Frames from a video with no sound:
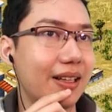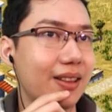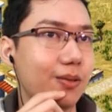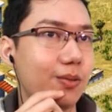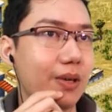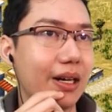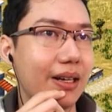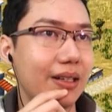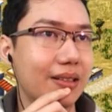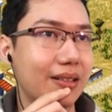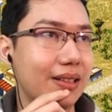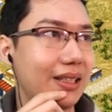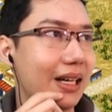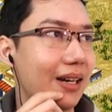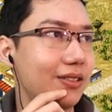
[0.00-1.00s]
get the
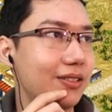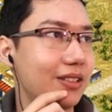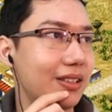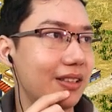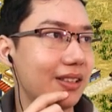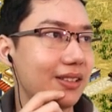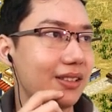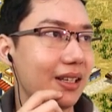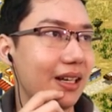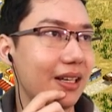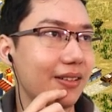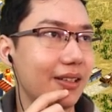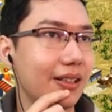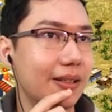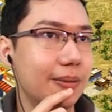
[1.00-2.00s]
wine down to this
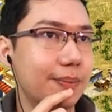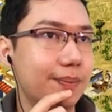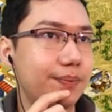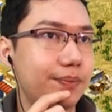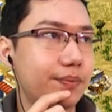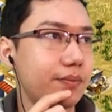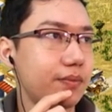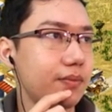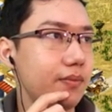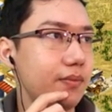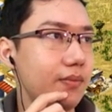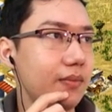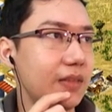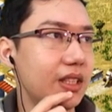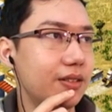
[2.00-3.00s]
area
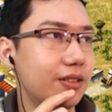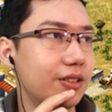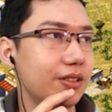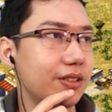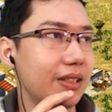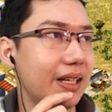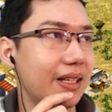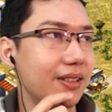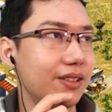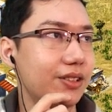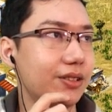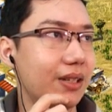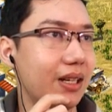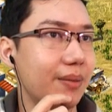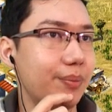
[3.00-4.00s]
to get it
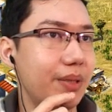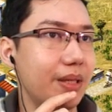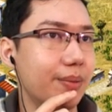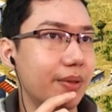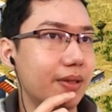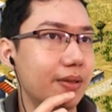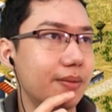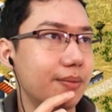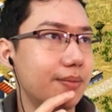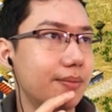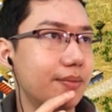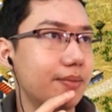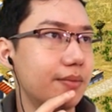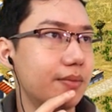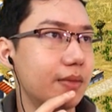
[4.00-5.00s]
to our people.
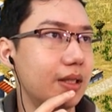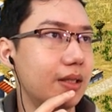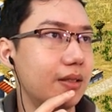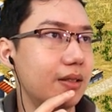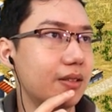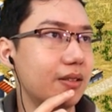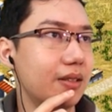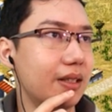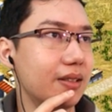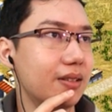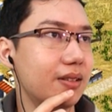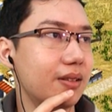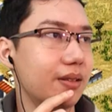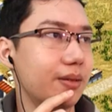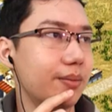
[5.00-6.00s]
So
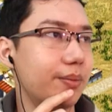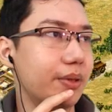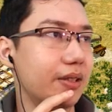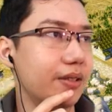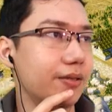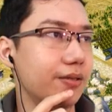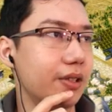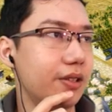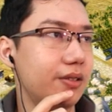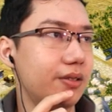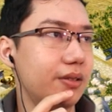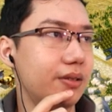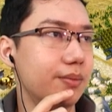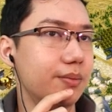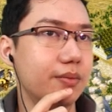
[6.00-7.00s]
let's build a
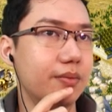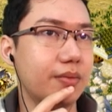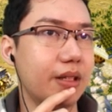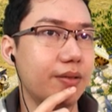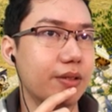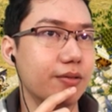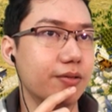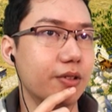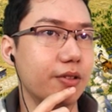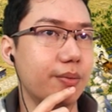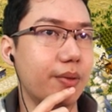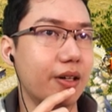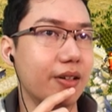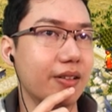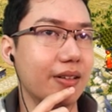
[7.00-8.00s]
road, and we'll
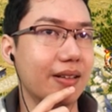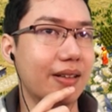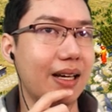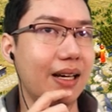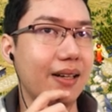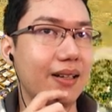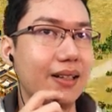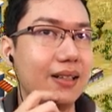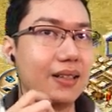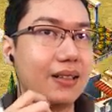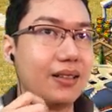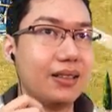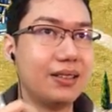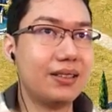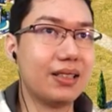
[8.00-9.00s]
roadblock that.
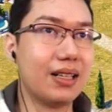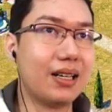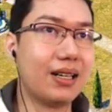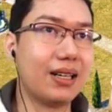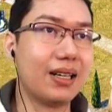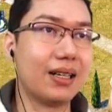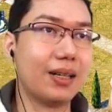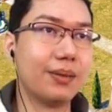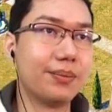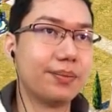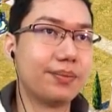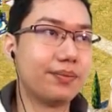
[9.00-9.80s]
These are...